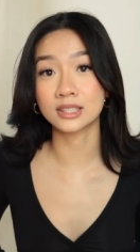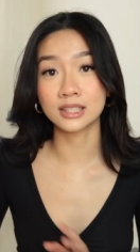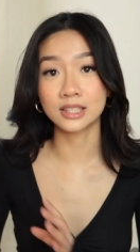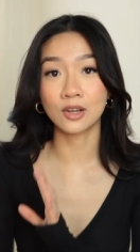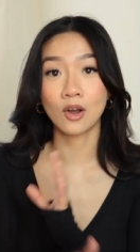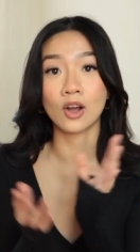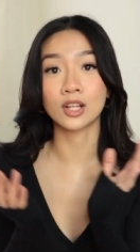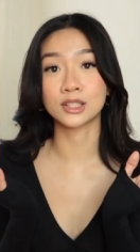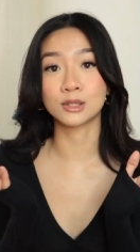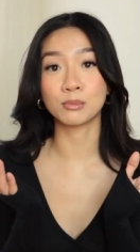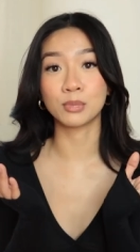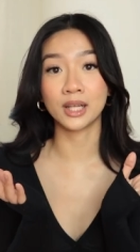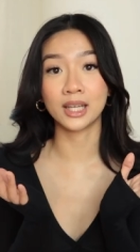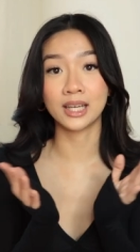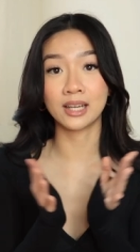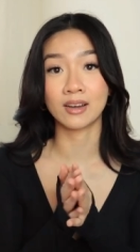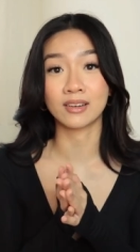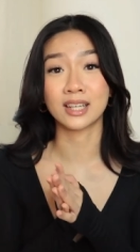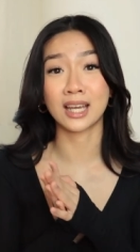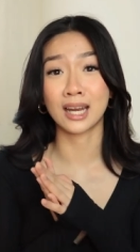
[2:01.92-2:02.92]
honestly
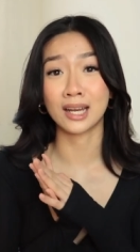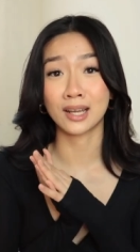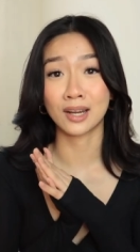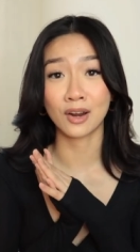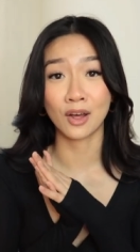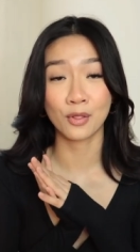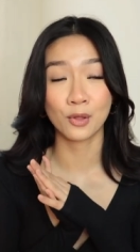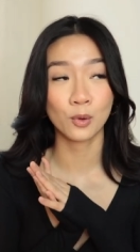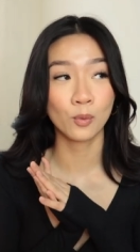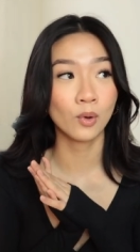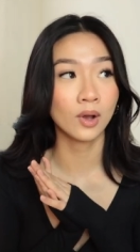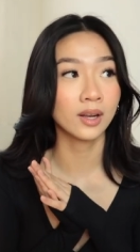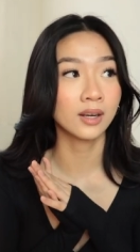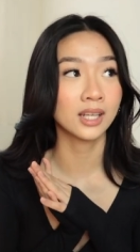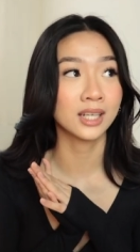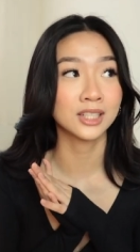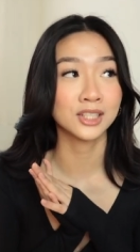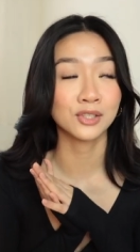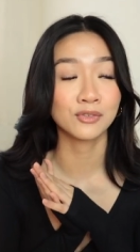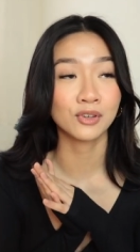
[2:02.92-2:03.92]
contemplating on getting another one
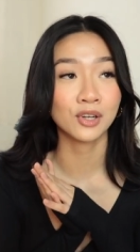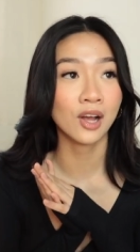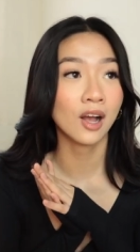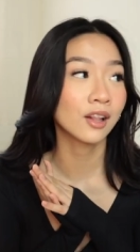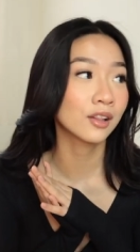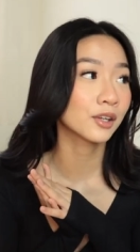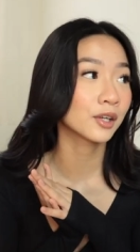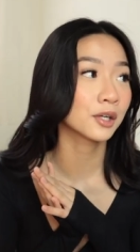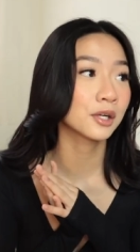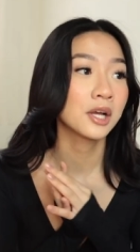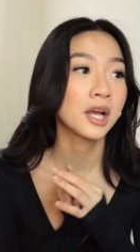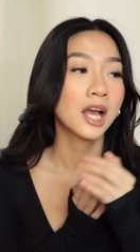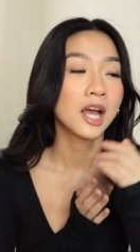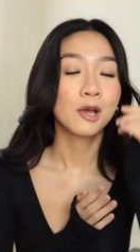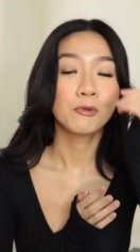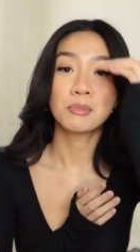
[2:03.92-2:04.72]
in a different color